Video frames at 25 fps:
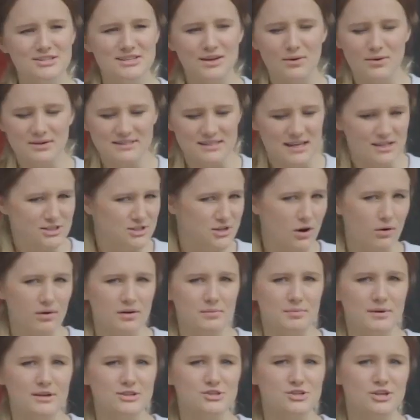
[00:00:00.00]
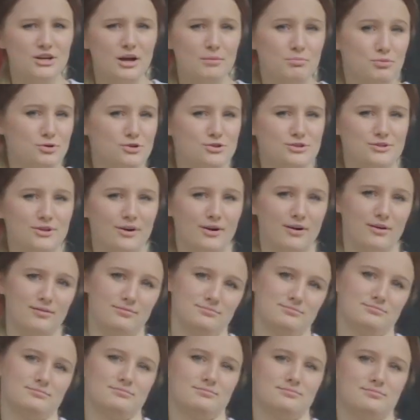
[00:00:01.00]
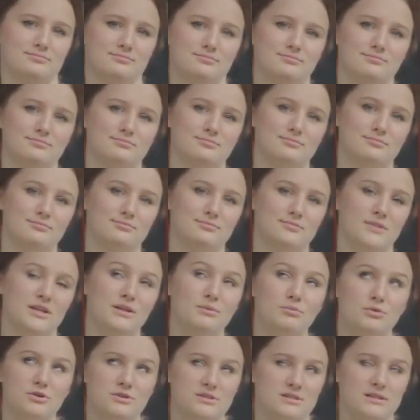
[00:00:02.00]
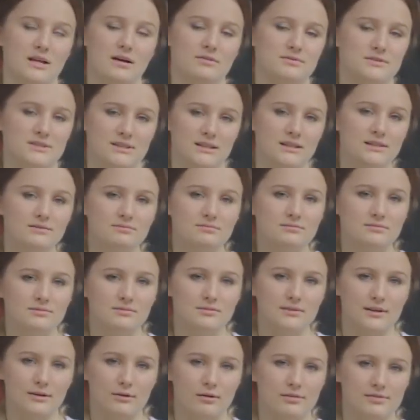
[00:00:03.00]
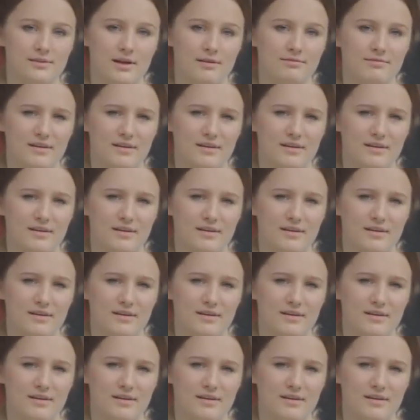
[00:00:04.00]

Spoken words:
So I said, sorry, bitch, and I pushed her. And the boys loved it. They're off their